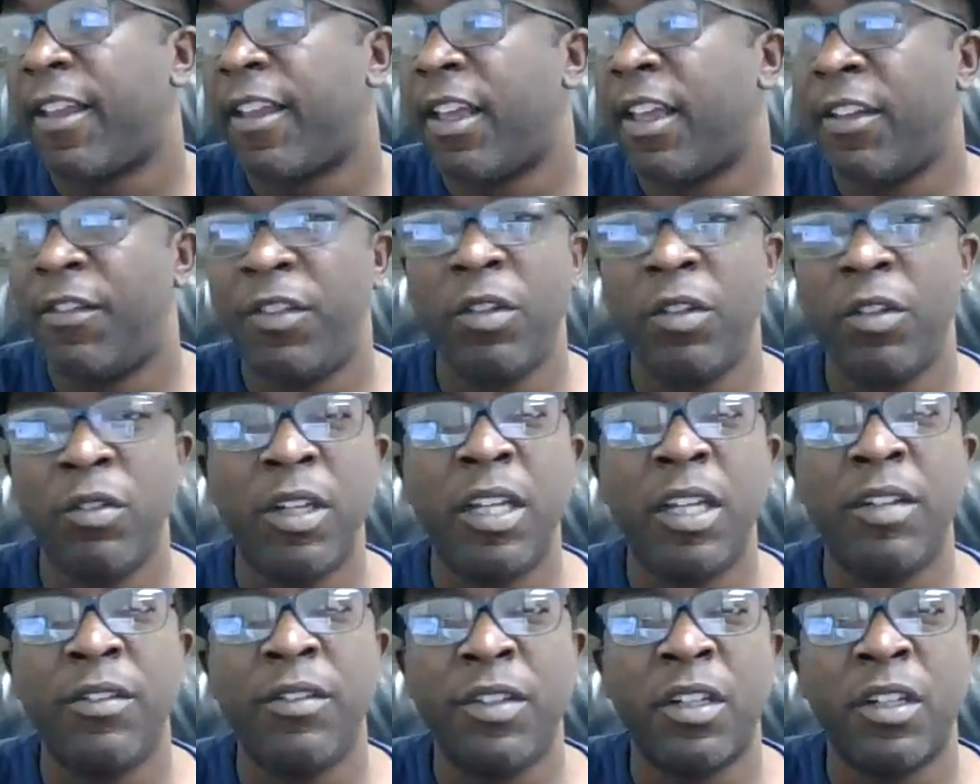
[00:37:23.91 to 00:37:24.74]
if you
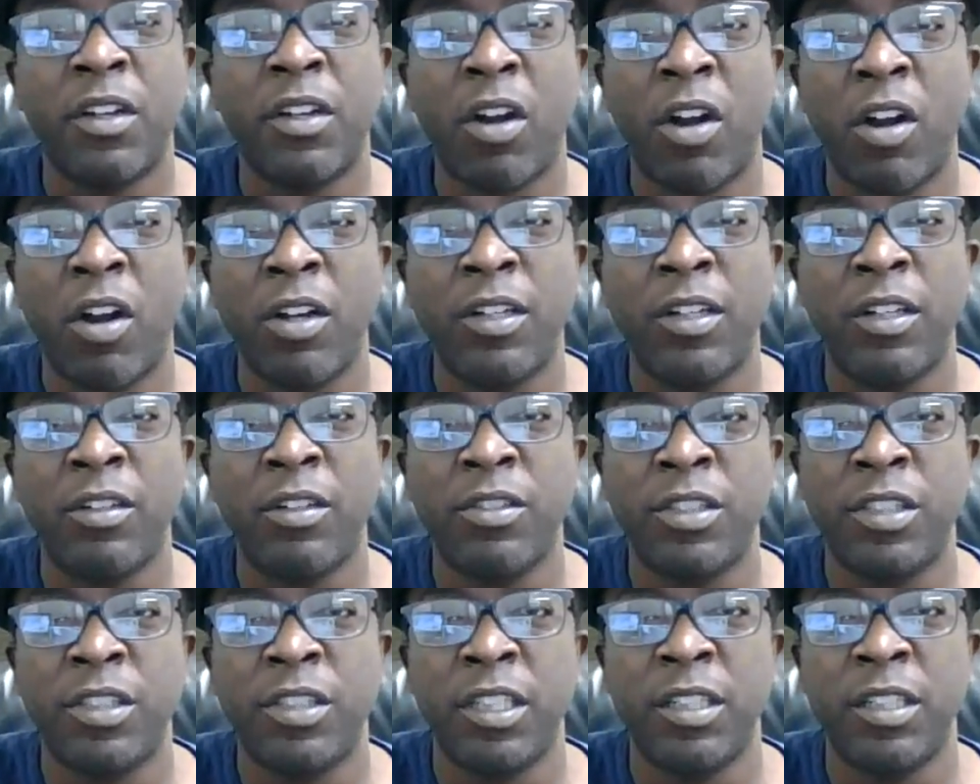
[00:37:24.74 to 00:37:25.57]
live in a car
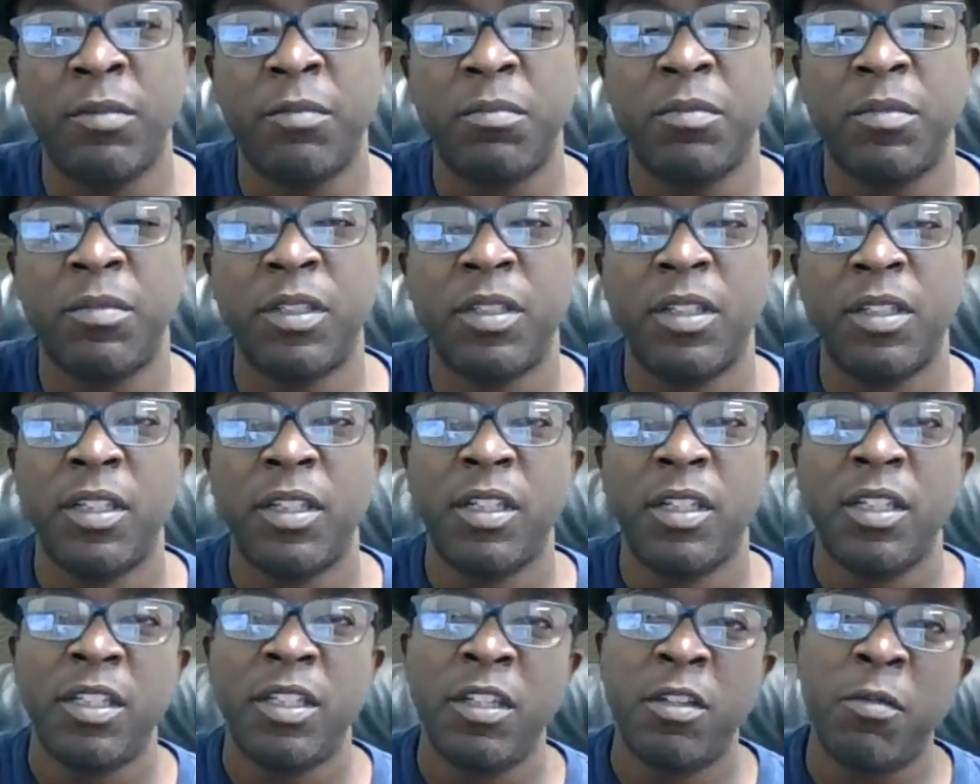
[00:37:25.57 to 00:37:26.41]
dealership,
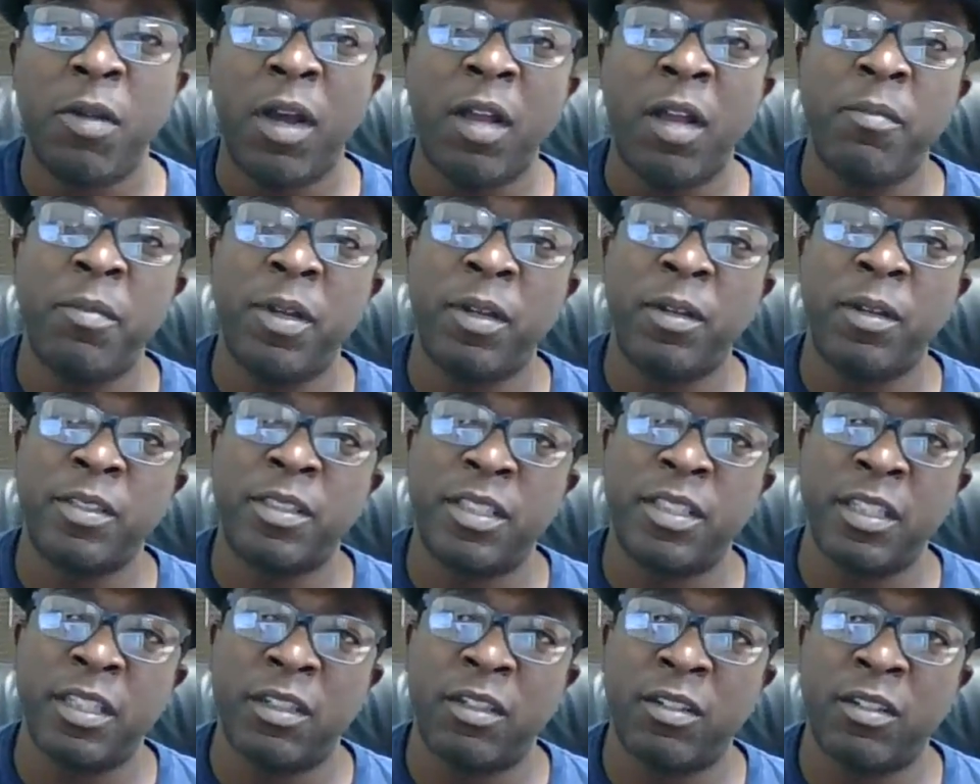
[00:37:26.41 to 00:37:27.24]
you might be able to
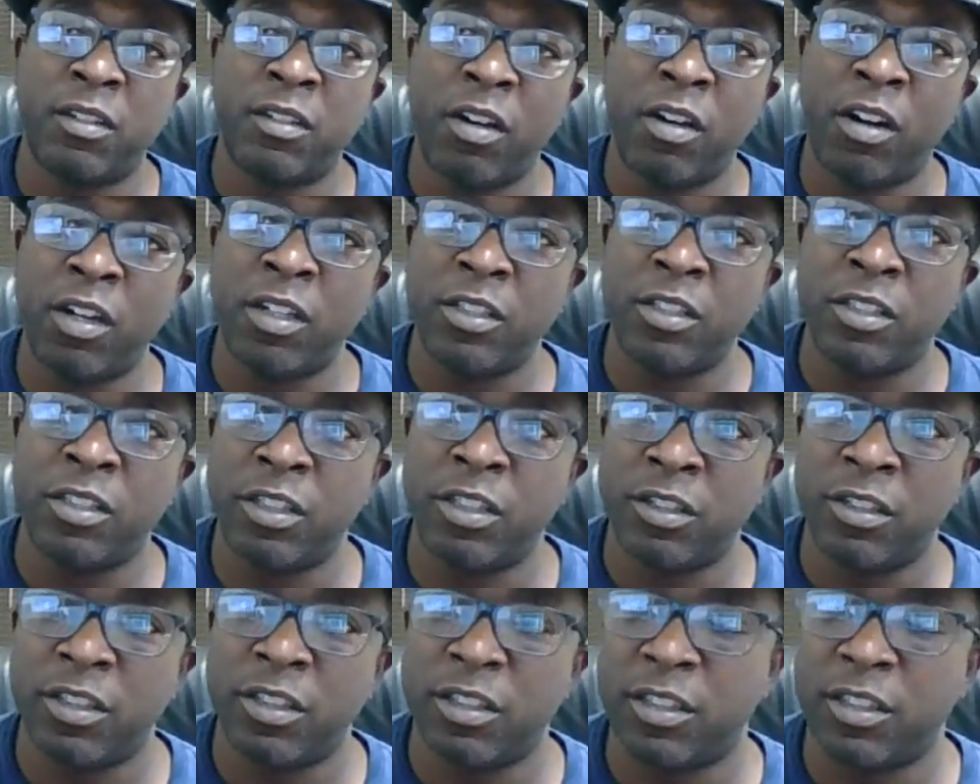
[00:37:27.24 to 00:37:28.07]
sell car
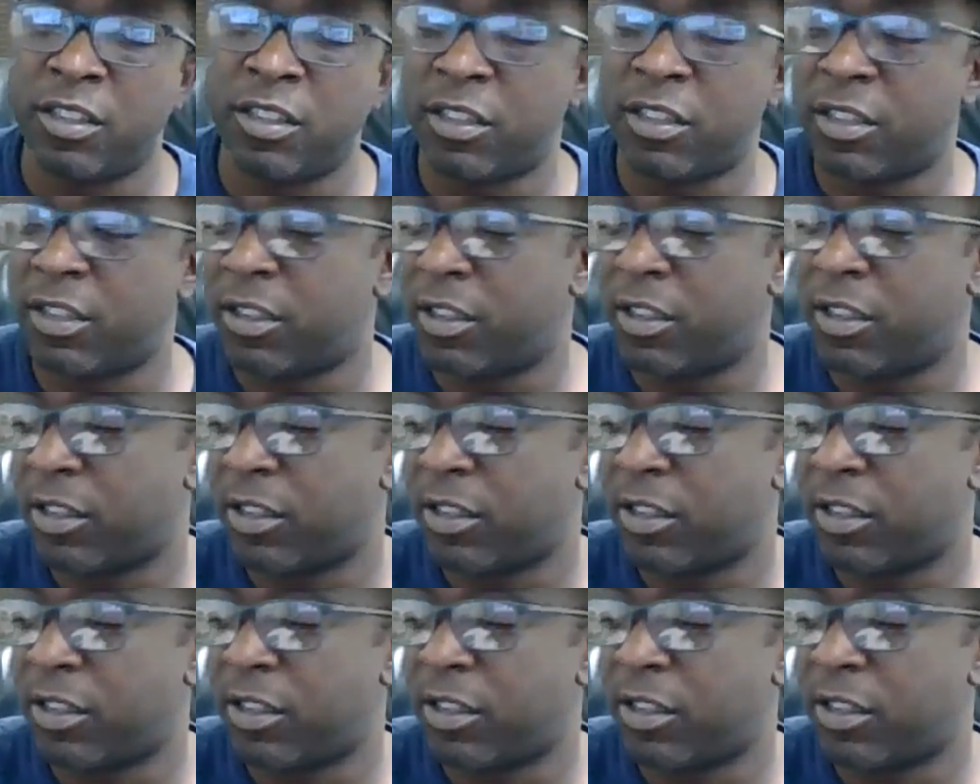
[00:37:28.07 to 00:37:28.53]
insurance.